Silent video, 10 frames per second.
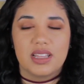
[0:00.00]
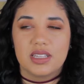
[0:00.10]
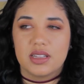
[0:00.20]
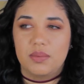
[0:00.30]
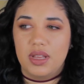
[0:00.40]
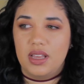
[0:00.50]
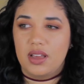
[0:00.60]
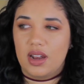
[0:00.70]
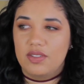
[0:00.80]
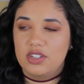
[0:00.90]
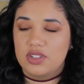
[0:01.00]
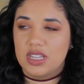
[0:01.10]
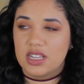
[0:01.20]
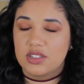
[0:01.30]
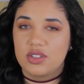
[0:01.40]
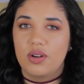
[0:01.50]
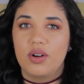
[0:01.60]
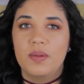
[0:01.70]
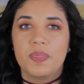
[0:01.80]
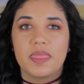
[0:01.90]
That's gonna be kind of interesting.
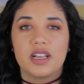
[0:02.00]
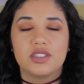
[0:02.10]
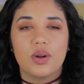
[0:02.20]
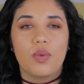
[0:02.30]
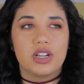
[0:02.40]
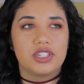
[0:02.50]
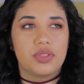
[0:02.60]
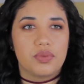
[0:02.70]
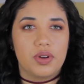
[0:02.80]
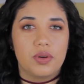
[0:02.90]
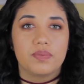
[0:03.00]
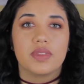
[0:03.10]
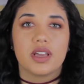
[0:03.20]
So I started watching through,